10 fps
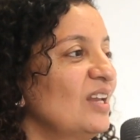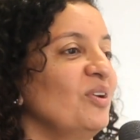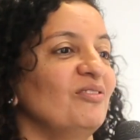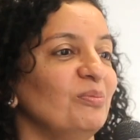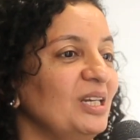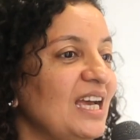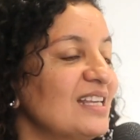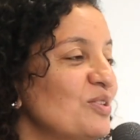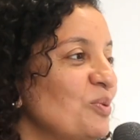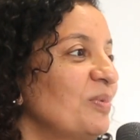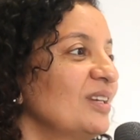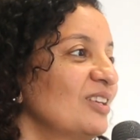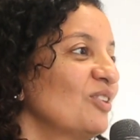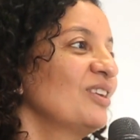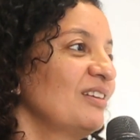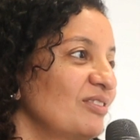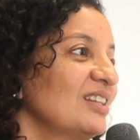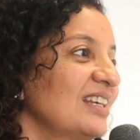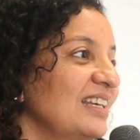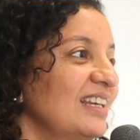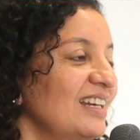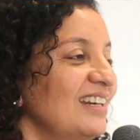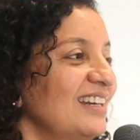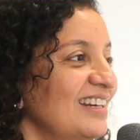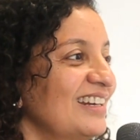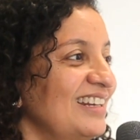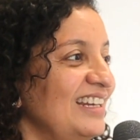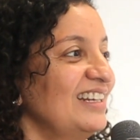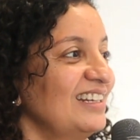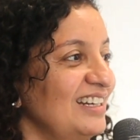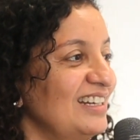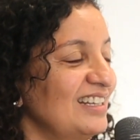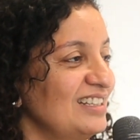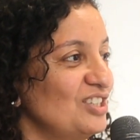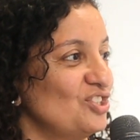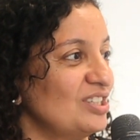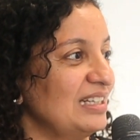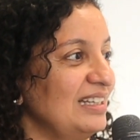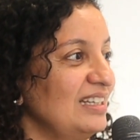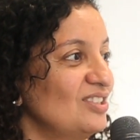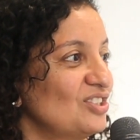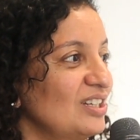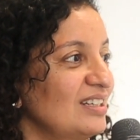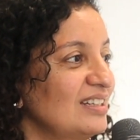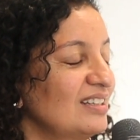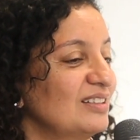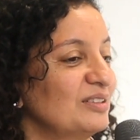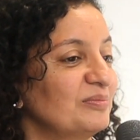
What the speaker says: Now everybody has an opinion on everything in the digital age, and